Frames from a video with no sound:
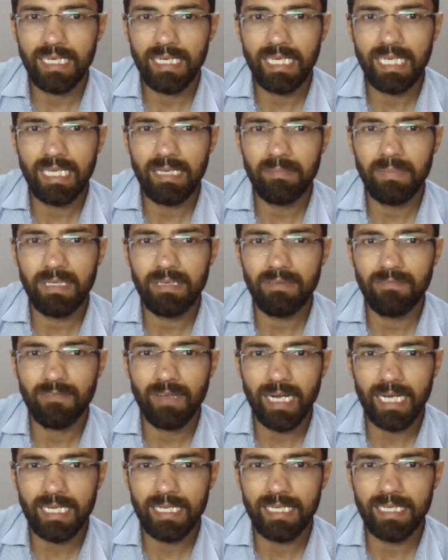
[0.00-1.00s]
AB
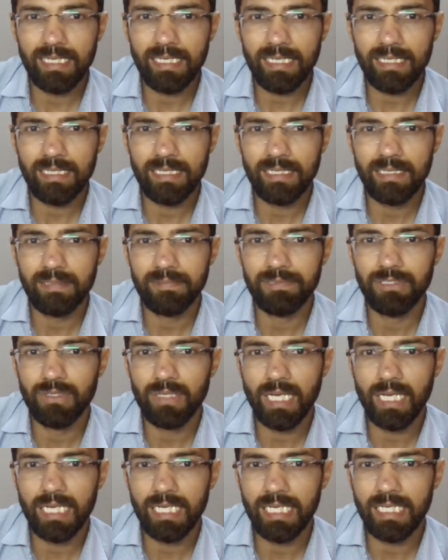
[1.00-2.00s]
vector. You
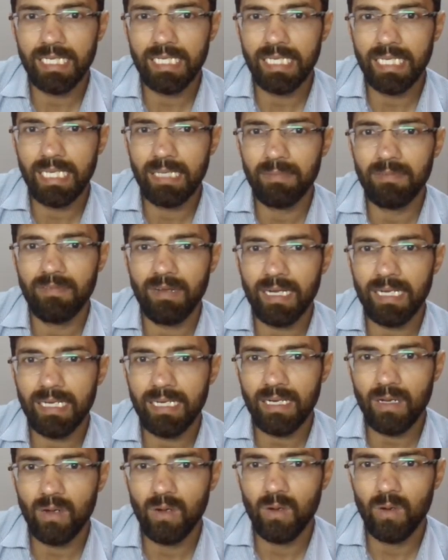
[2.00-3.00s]
can read it AB
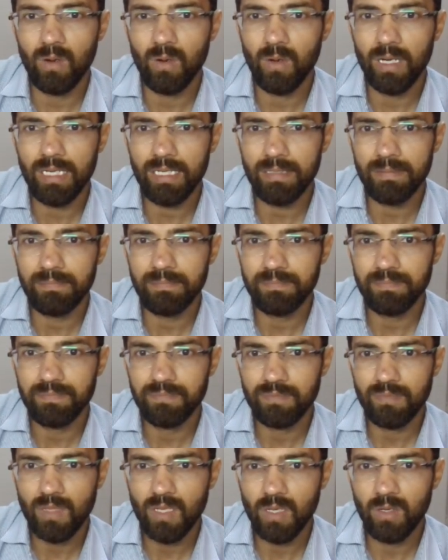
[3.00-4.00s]
vector or
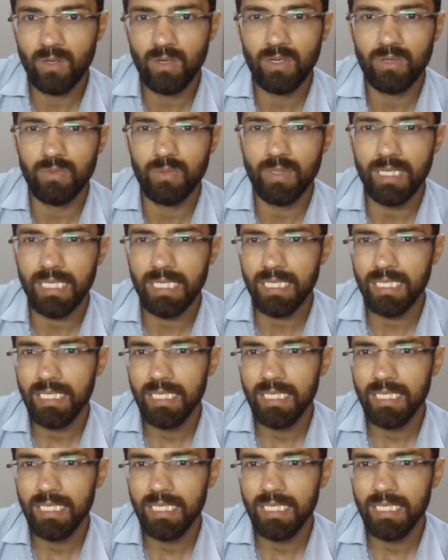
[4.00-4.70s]
what?